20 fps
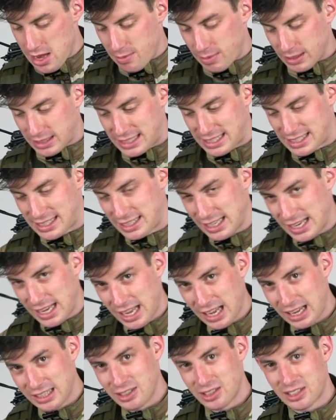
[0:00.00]
But
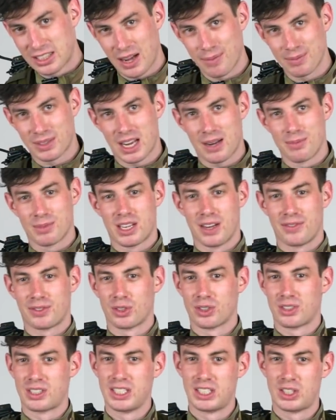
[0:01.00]
still, you sometimes have
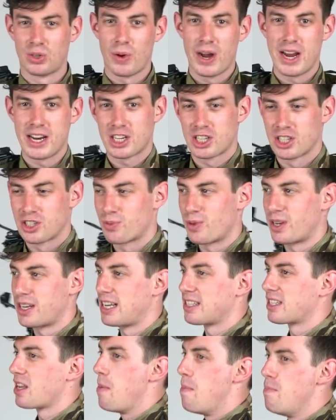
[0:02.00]
those situations where
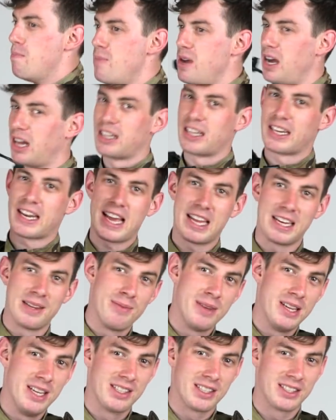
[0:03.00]
there's a million
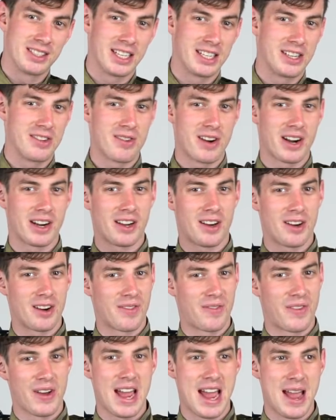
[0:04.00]
enemies and then you run out
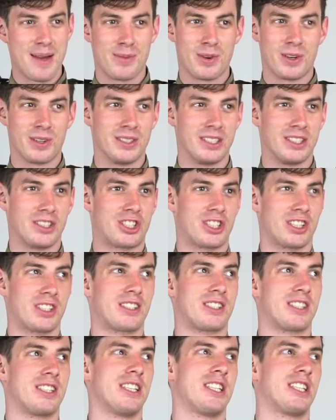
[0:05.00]
of ammo and you
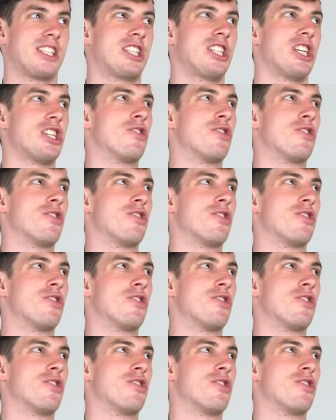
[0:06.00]
just think,